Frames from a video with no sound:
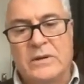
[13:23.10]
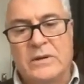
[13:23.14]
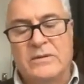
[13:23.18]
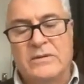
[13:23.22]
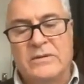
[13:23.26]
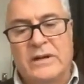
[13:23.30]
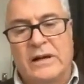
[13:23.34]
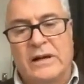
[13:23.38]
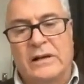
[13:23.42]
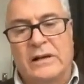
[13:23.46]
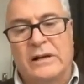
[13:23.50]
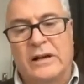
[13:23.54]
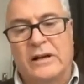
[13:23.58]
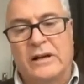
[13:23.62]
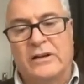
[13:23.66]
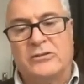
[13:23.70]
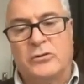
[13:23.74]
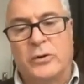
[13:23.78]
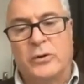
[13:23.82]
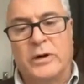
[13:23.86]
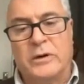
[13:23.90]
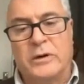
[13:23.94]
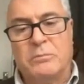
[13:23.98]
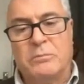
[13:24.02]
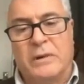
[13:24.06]
the
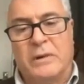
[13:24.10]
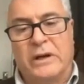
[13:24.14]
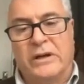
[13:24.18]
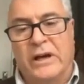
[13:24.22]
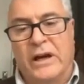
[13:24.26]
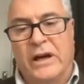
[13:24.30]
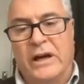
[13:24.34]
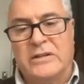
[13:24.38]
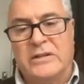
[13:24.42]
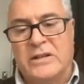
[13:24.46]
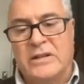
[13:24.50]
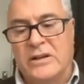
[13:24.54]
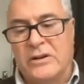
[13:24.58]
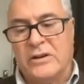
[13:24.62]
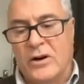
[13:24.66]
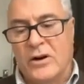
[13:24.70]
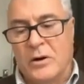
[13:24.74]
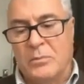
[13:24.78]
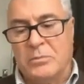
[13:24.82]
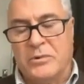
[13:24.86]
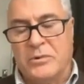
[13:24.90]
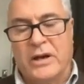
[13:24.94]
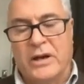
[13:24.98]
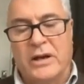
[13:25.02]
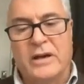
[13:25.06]
clathrin-mediated
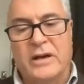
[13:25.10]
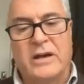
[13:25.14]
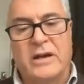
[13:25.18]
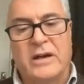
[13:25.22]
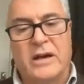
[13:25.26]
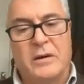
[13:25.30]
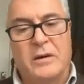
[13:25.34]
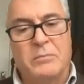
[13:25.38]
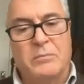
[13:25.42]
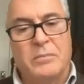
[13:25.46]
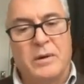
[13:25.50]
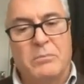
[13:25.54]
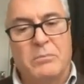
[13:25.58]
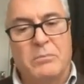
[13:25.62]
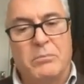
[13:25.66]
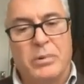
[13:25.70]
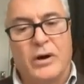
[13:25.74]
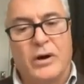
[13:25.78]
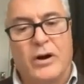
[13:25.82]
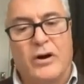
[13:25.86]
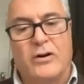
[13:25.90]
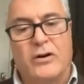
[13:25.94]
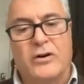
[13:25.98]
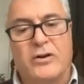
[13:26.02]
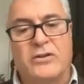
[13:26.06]
uptake can be
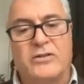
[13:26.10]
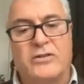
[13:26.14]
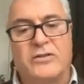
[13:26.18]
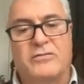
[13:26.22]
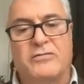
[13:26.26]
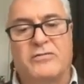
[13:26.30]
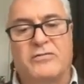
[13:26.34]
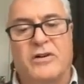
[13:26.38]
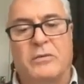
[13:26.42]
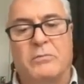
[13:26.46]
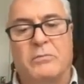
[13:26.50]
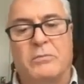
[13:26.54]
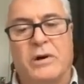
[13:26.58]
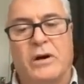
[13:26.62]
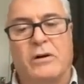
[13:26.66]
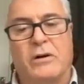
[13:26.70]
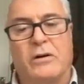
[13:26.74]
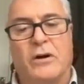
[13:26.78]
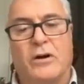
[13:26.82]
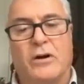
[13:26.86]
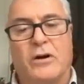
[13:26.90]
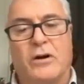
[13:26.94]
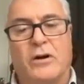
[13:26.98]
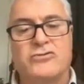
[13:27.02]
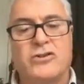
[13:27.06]
blocked
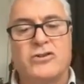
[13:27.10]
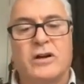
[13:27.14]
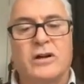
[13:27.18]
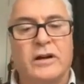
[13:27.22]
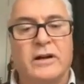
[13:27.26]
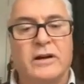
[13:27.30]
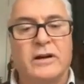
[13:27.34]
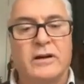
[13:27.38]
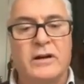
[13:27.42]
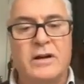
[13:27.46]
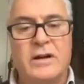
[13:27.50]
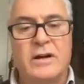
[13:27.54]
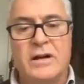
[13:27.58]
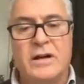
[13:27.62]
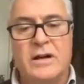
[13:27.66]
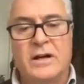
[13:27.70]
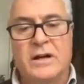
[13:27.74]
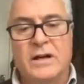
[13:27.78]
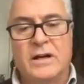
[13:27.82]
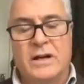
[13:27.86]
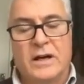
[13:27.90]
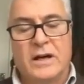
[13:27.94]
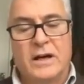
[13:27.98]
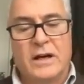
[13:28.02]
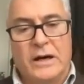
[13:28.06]
pharmacologically,
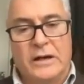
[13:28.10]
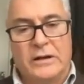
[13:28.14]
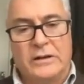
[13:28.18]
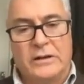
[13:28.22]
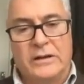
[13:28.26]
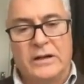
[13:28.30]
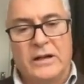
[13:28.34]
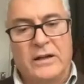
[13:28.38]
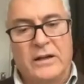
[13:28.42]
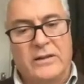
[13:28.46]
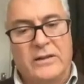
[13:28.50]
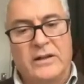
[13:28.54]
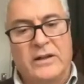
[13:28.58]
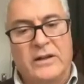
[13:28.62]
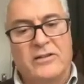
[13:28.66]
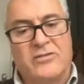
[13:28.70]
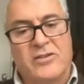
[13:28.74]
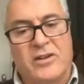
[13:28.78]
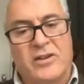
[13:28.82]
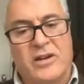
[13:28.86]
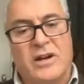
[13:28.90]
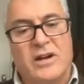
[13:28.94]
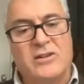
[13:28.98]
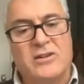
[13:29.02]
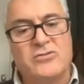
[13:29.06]
and in this
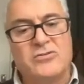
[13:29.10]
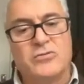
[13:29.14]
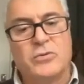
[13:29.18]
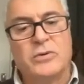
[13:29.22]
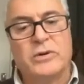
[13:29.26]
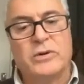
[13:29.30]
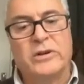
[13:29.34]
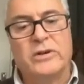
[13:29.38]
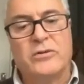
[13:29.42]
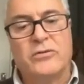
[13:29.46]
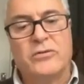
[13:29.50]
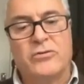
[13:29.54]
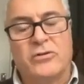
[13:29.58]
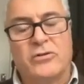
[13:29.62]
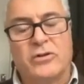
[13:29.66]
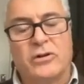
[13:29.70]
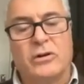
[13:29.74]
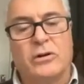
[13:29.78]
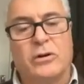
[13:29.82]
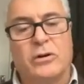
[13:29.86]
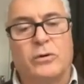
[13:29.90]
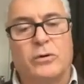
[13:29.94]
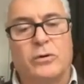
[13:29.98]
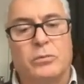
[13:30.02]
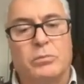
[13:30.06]
case, used
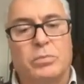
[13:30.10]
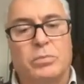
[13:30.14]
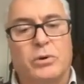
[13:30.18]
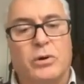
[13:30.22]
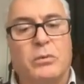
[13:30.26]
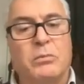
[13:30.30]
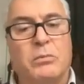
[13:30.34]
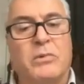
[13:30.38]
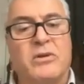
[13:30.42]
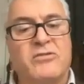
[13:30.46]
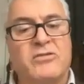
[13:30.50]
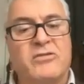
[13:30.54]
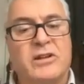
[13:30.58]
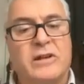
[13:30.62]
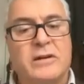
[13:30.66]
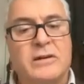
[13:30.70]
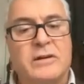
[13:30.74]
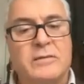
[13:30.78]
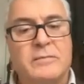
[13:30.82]
chlorpromazine.